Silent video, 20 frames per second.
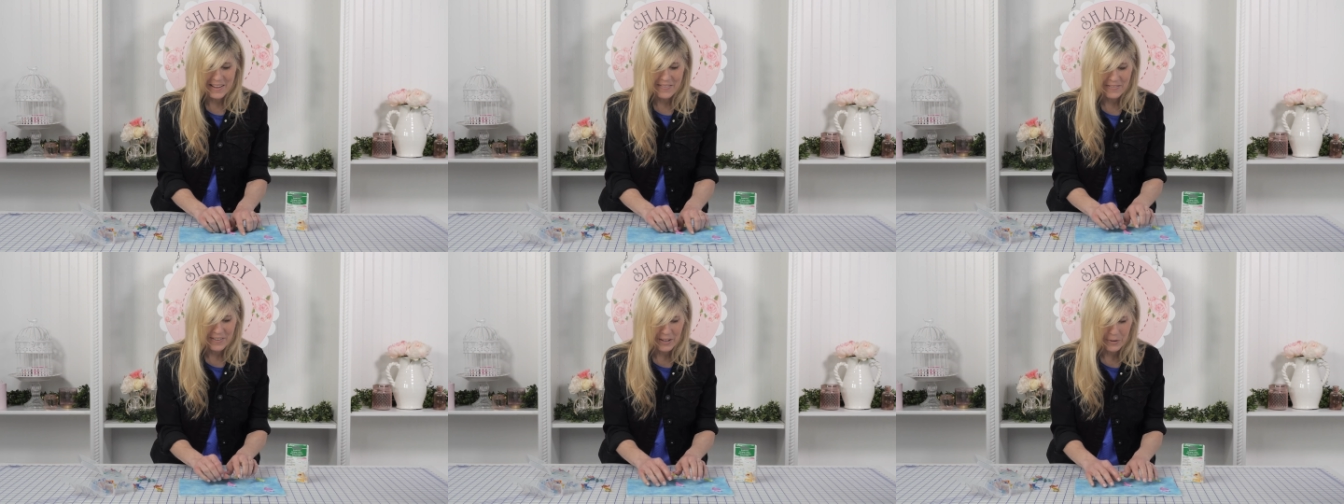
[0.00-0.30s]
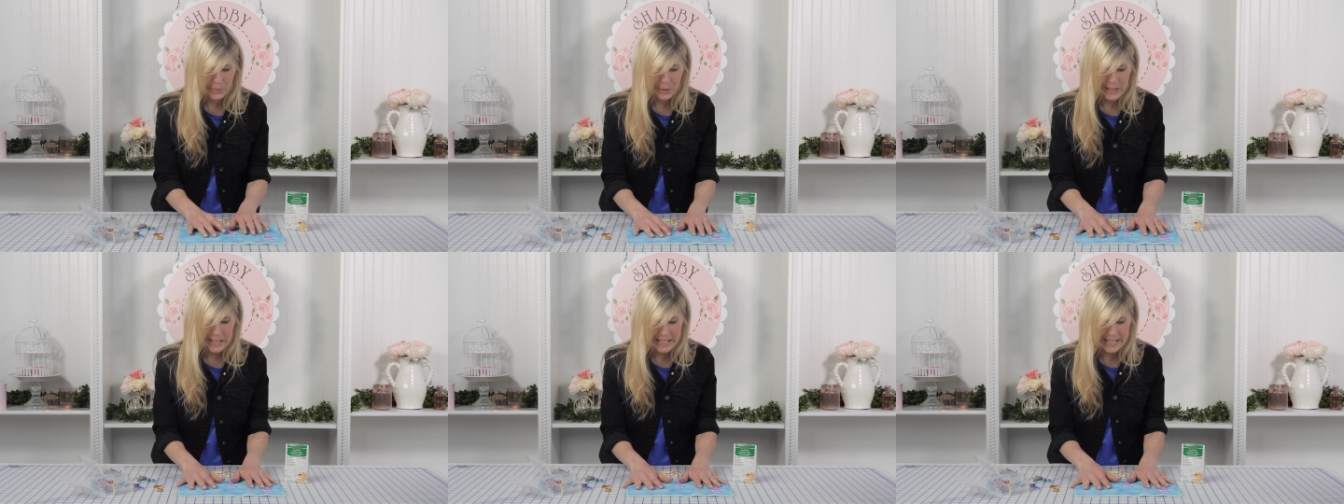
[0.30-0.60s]
They
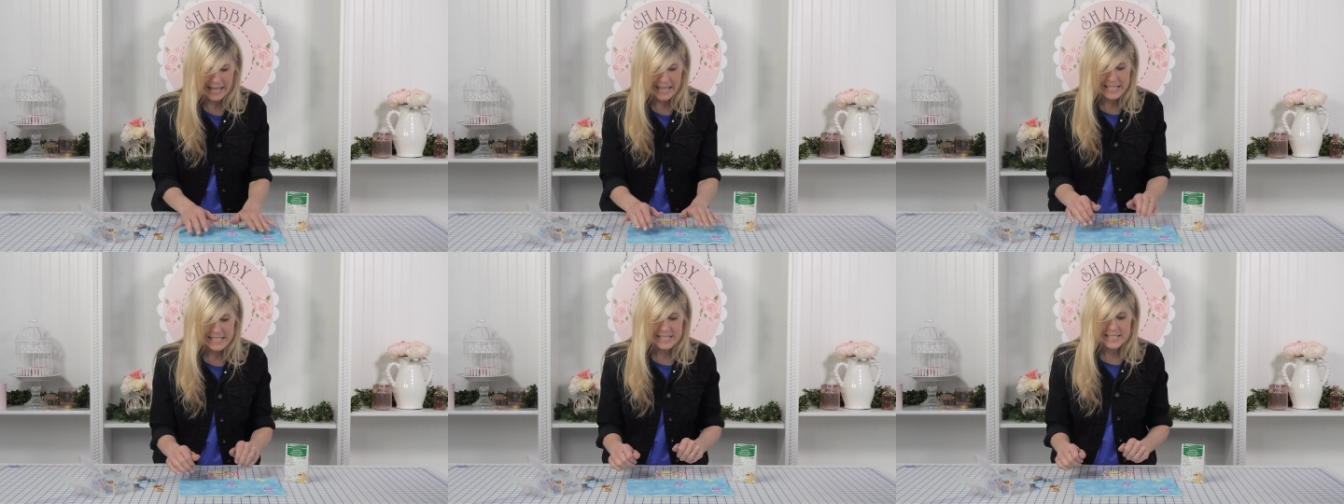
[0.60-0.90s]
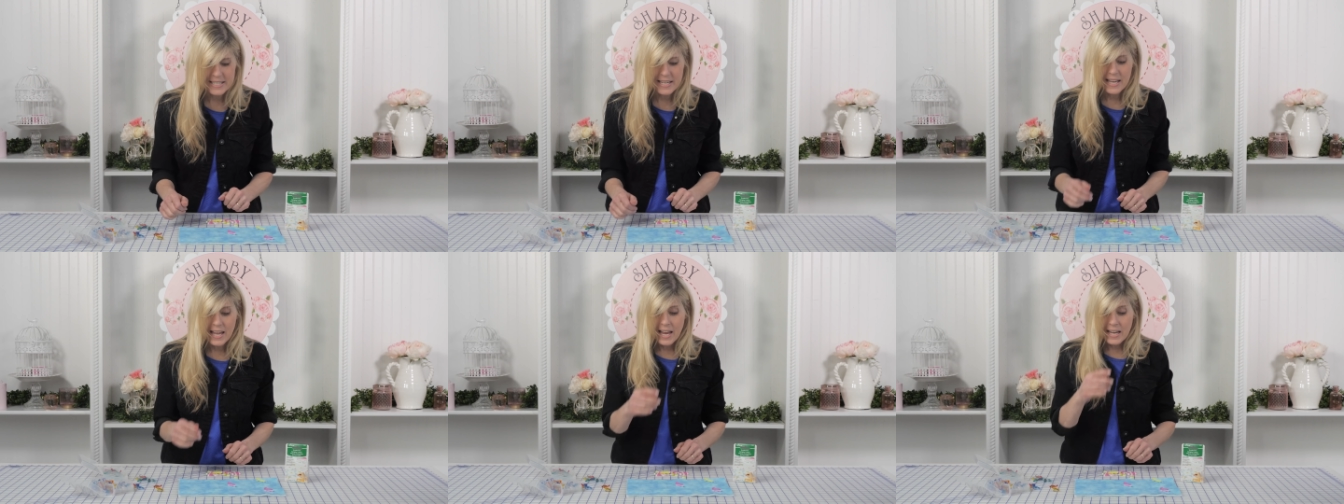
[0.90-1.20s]
feel really
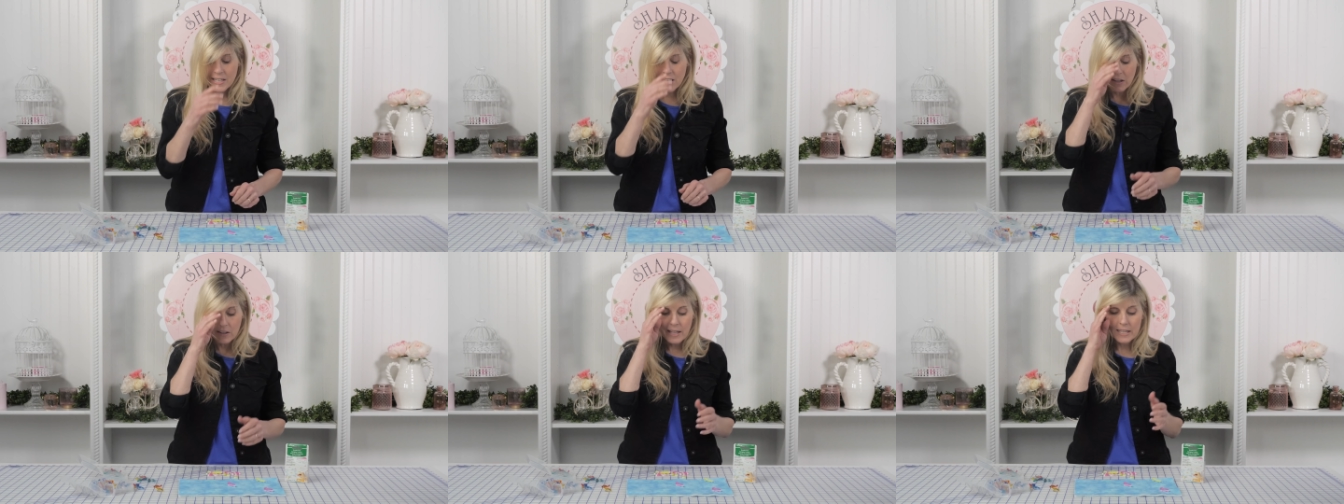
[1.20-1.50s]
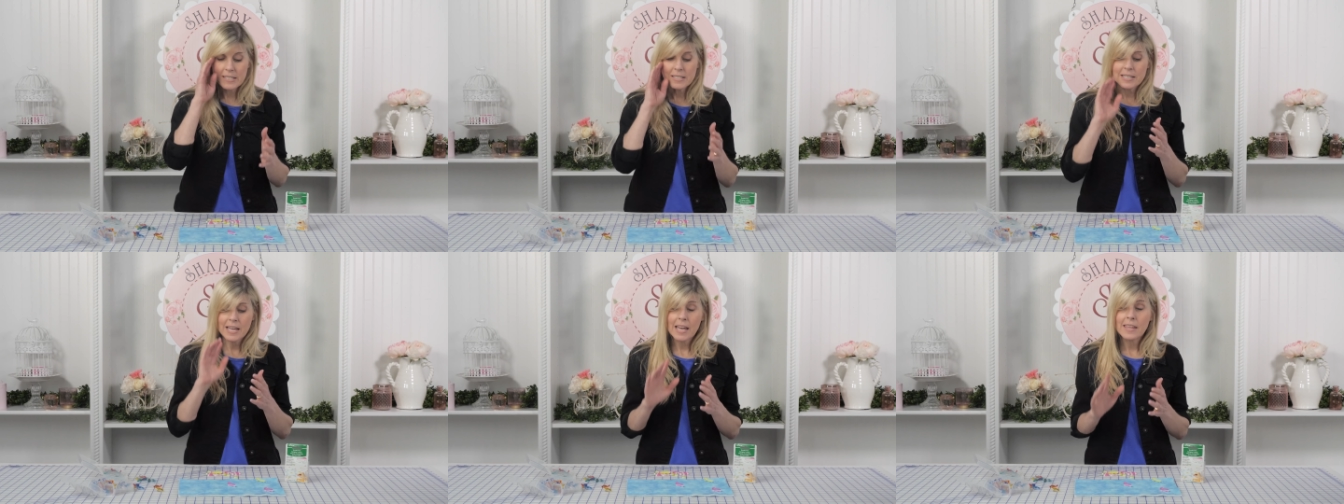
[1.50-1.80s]
nice. Now
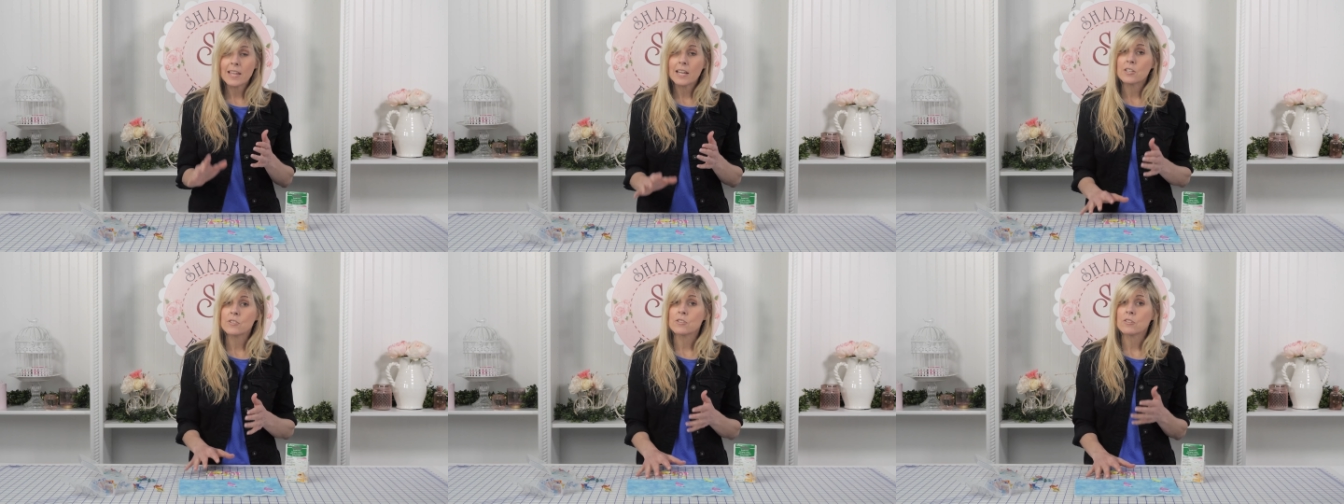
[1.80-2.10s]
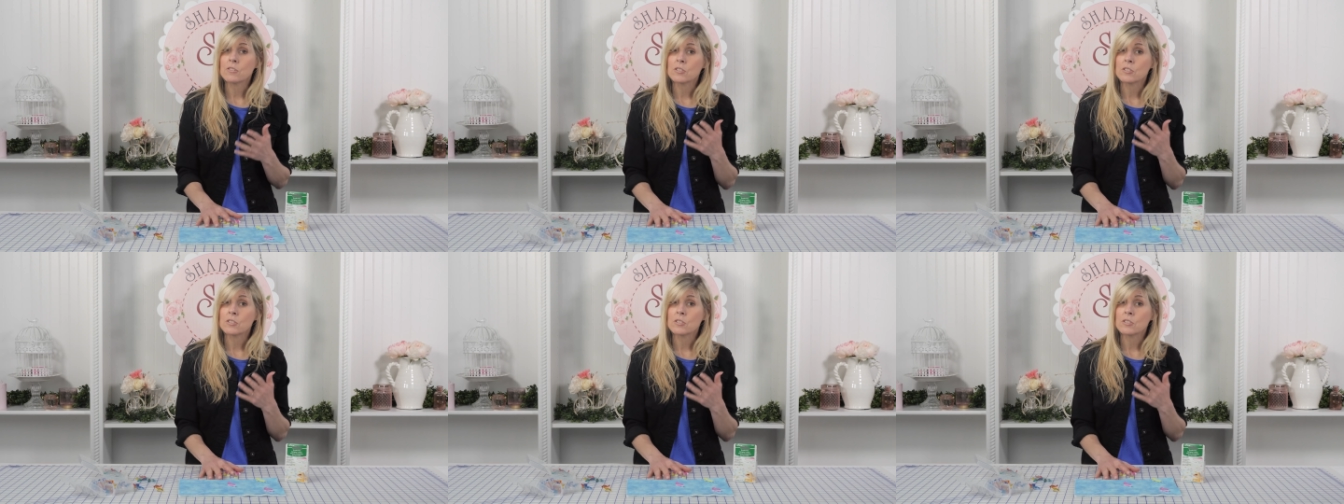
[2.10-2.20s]
let's say that